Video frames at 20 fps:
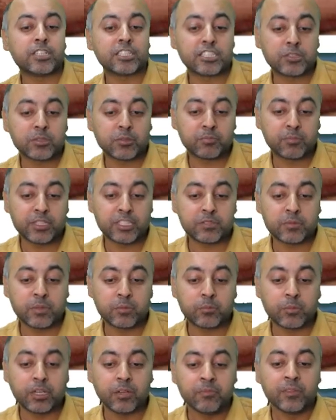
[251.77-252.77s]
Please
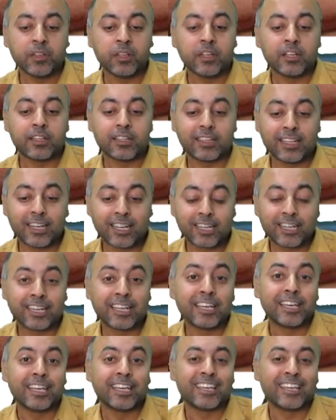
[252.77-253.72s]
remember that,